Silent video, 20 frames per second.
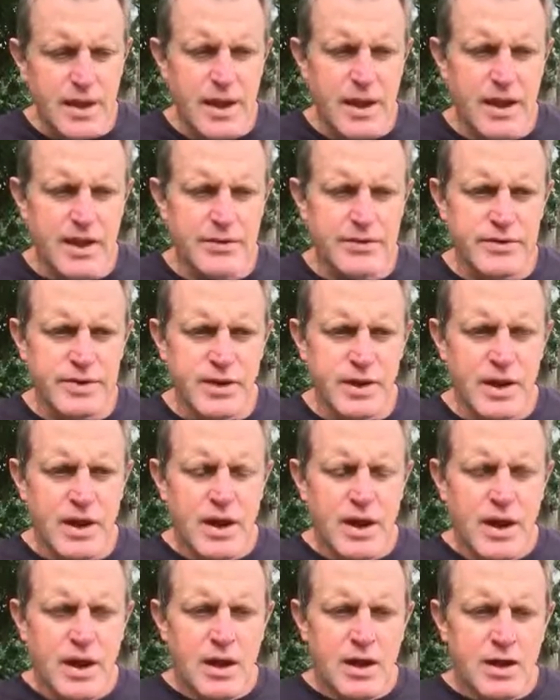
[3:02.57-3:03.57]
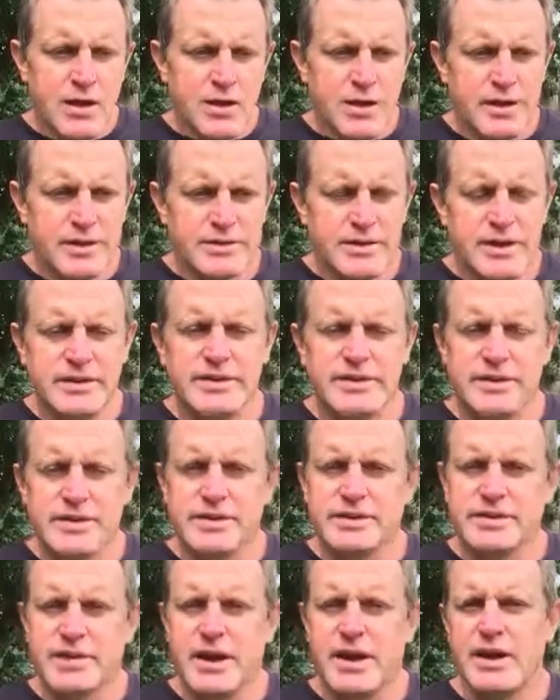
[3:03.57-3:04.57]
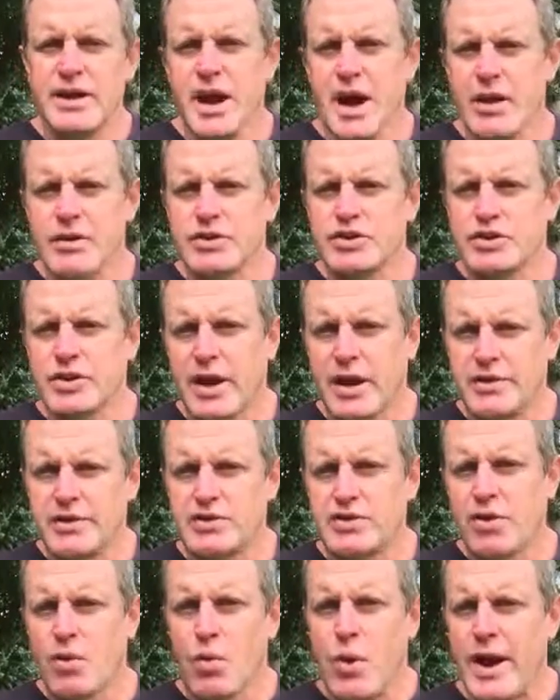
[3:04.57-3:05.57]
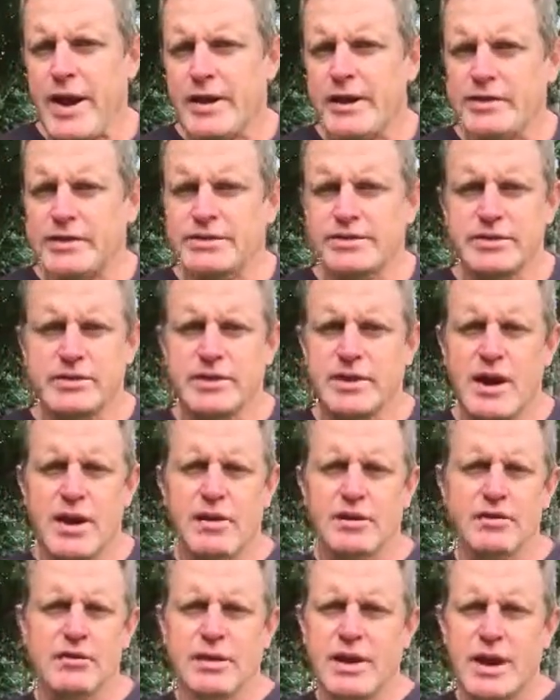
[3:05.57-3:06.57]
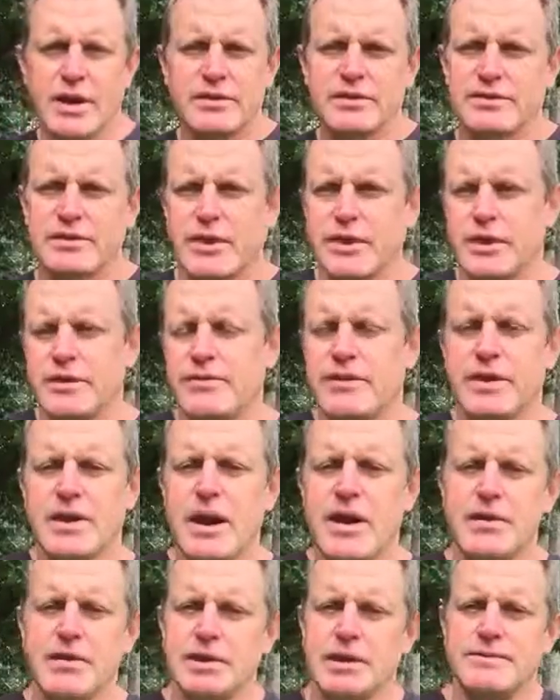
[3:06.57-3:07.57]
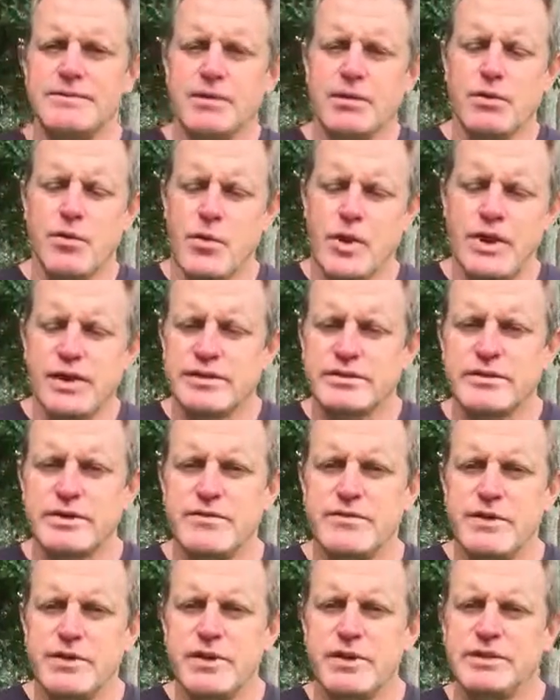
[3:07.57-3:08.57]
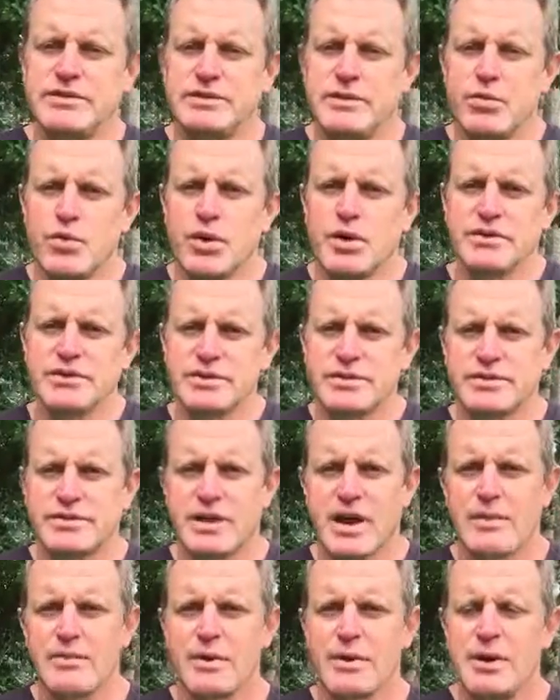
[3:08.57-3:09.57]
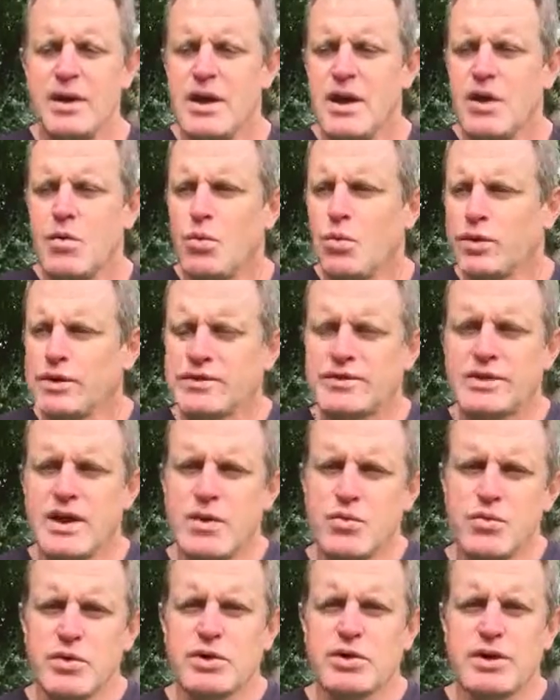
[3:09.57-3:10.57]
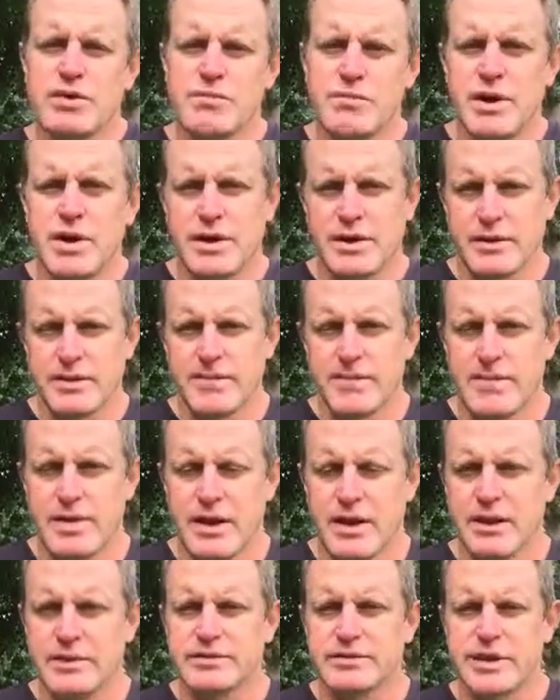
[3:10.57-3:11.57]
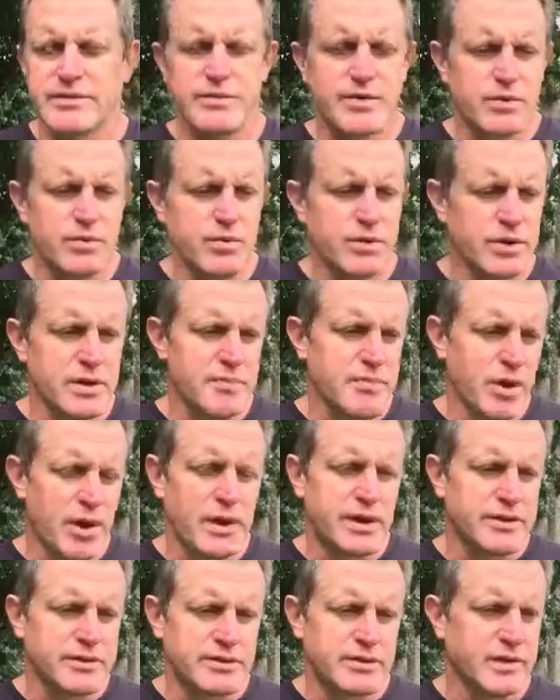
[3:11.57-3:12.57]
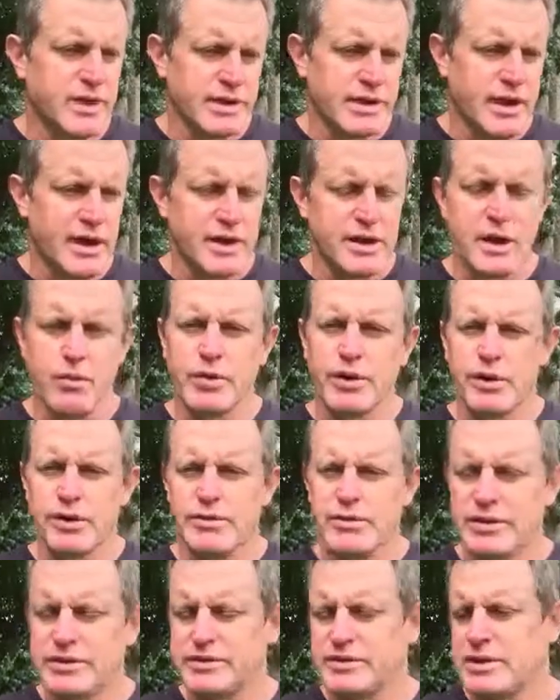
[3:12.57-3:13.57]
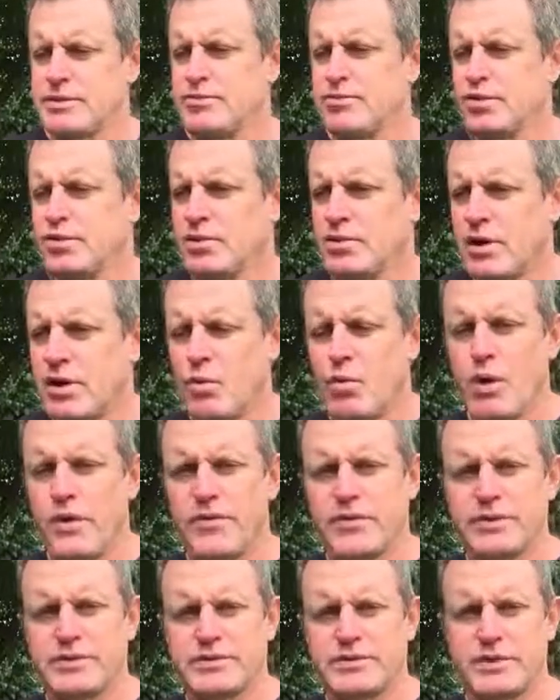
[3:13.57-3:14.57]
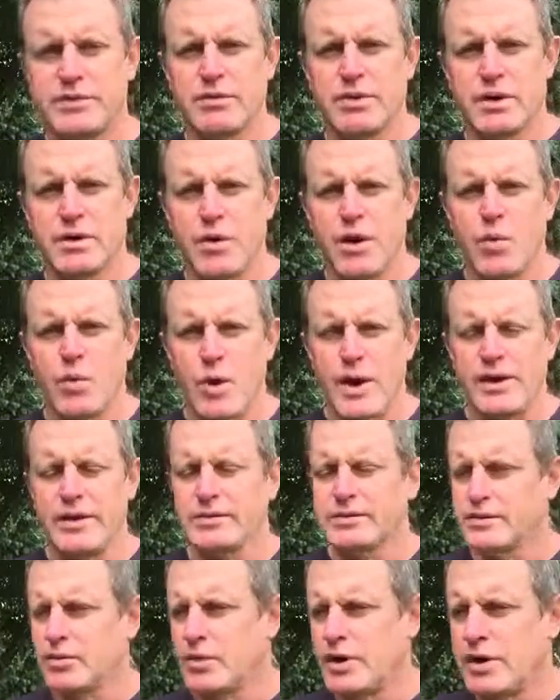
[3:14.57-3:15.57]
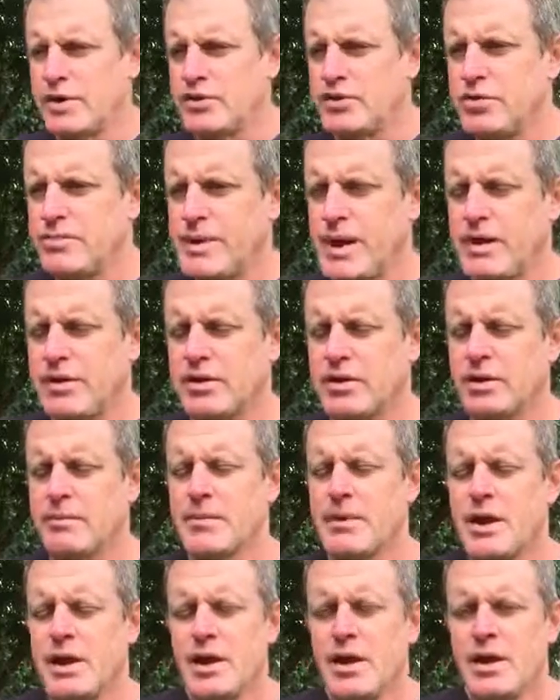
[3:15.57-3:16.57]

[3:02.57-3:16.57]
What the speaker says: And it's easy to say, go and change your awareness and go and look outside of your current level of awareness. They're very easy words to say, but what does that really mean? So if you really buy into, okay, I don't want to do this anymore, I want this new awareness, I want a new paradigm,